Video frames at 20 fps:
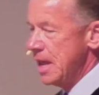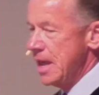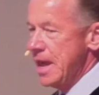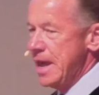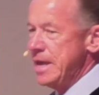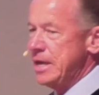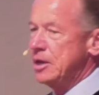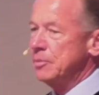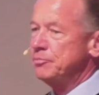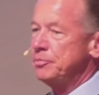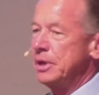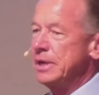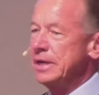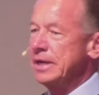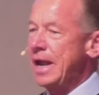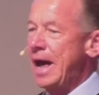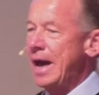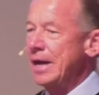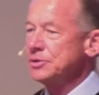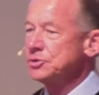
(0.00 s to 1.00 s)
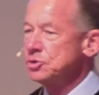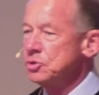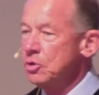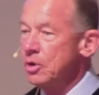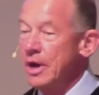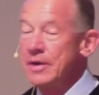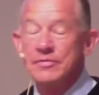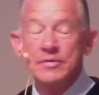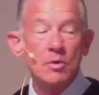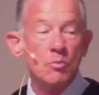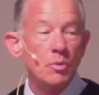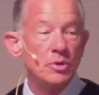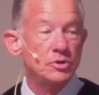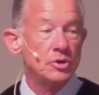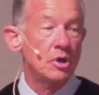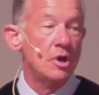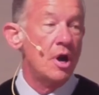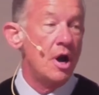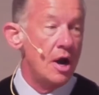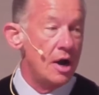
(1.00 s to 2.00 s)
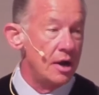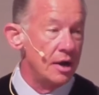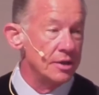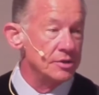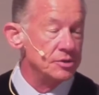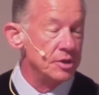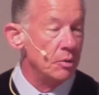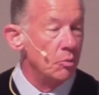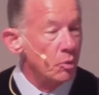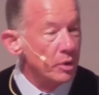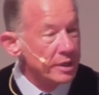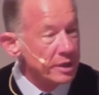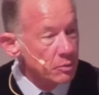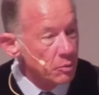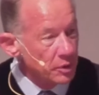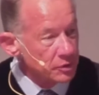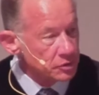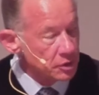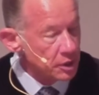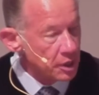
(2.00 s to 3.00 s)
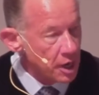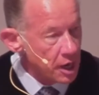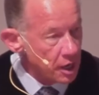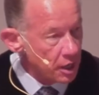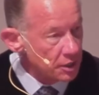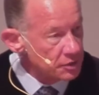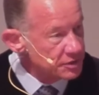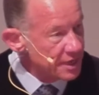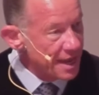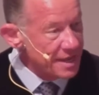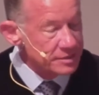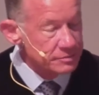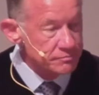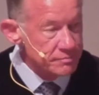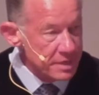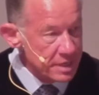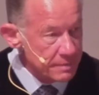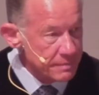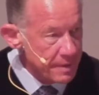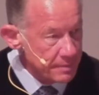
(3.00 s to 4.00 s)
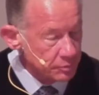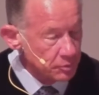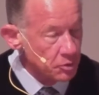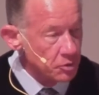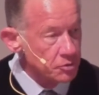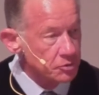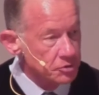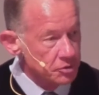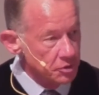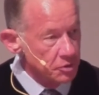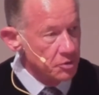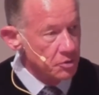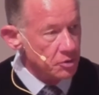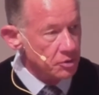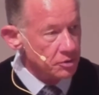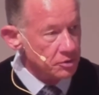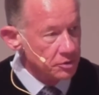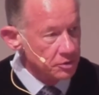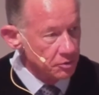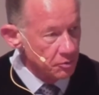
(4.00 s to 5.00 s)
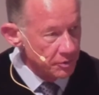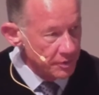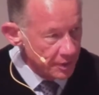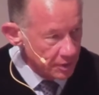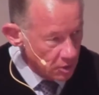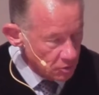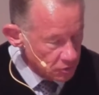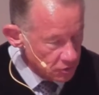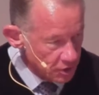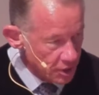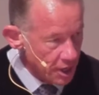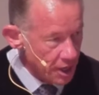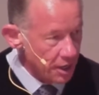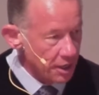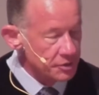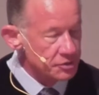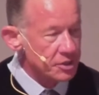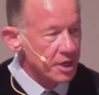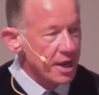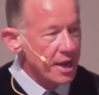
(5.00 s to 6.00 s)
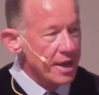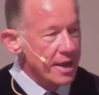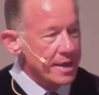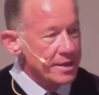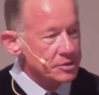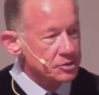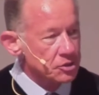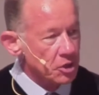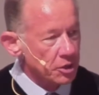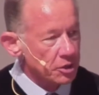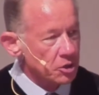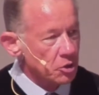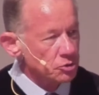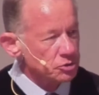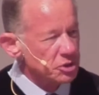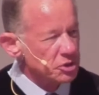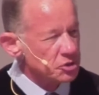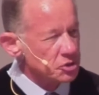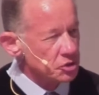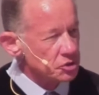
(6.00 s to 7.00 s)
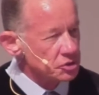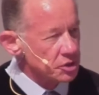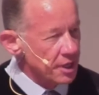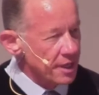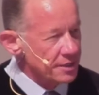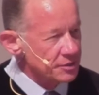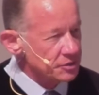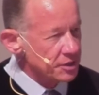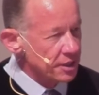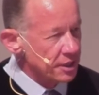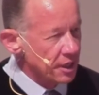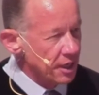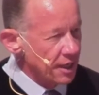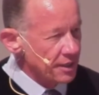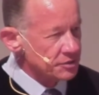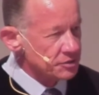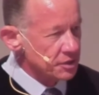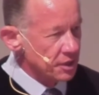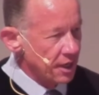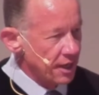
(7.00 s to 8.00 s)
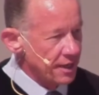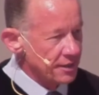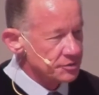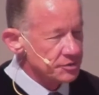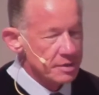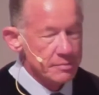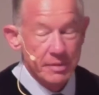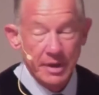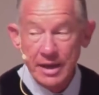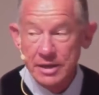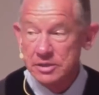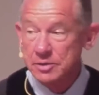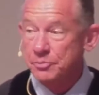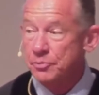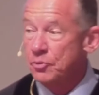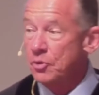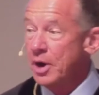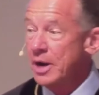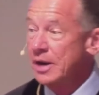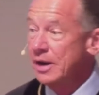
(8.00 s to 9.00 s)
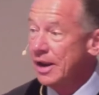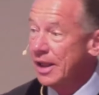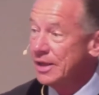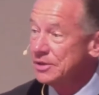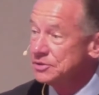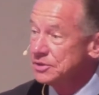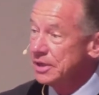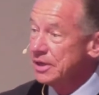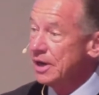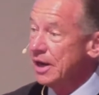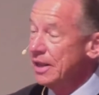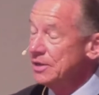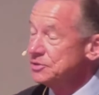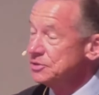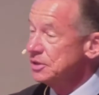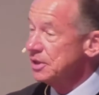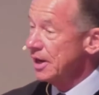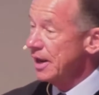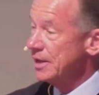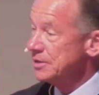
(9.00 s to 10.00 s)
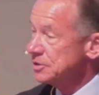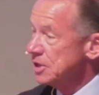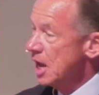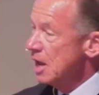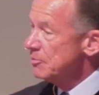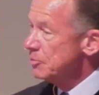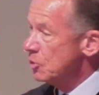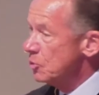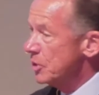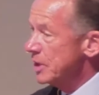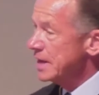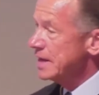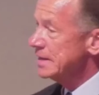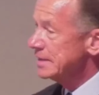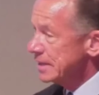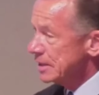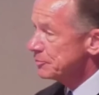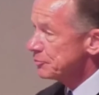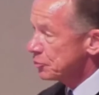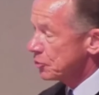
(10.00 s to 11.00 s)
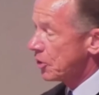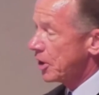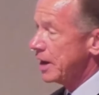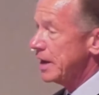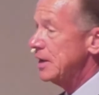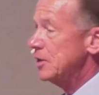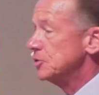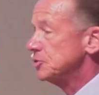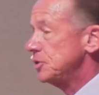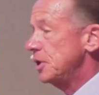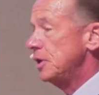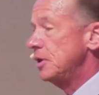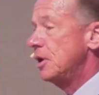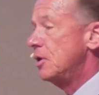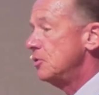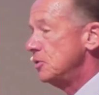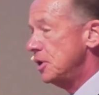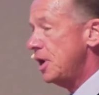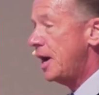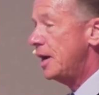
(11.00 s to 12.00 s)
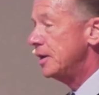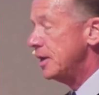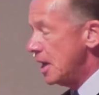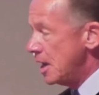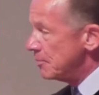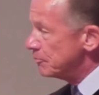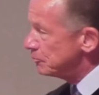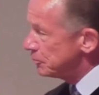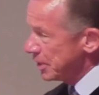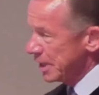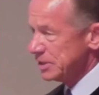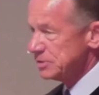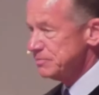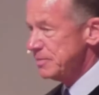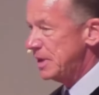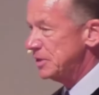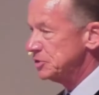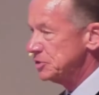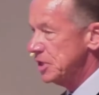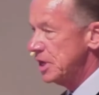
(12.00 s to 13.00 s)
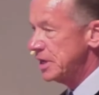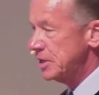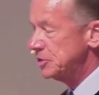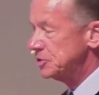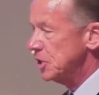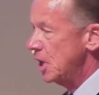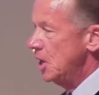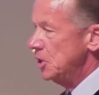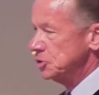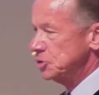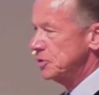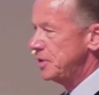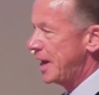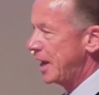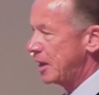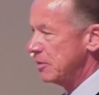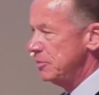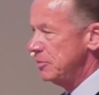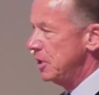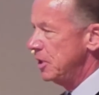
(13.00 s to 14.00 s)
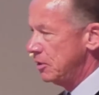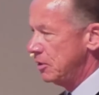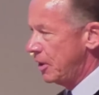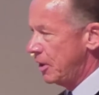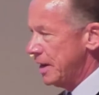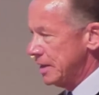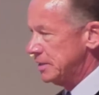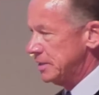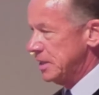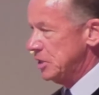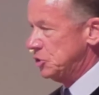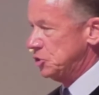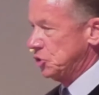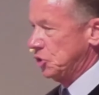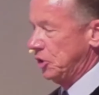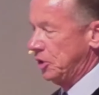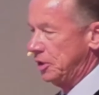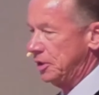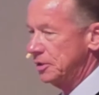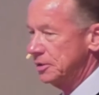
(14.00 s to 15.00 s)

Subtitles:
He completed high school and then went to college. And when he went to college, as many people who do when they go to college, he started going to church less and less and less. He began to pray less and less and less. But when he did pray, he would say, "Oh God, bless my studies so that I can be a great teacher."